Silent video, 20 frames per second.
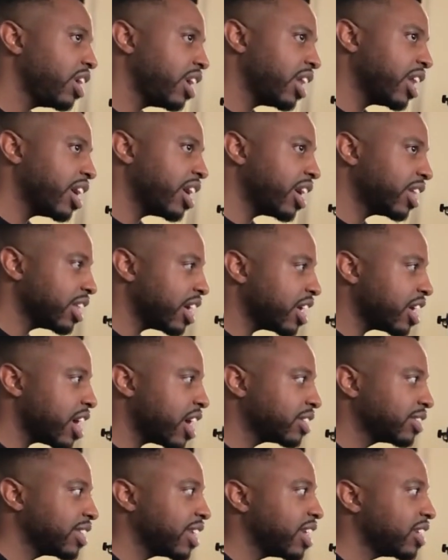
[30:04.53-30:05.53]
And
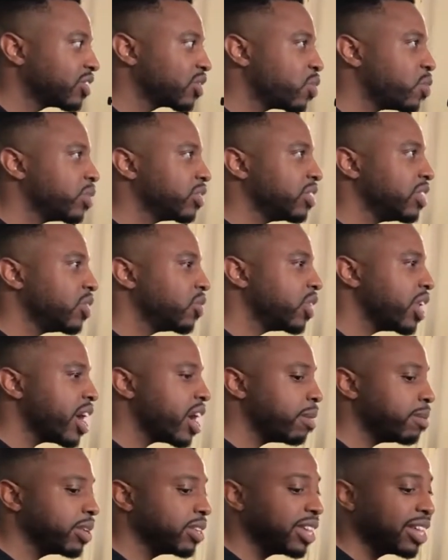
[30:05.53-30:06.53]
I say that's coincidental
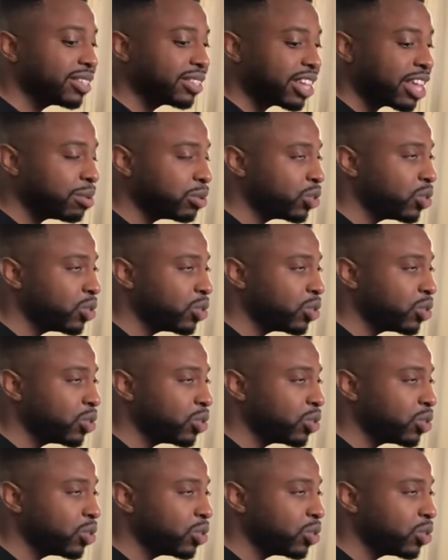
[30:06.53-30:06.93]
now because that same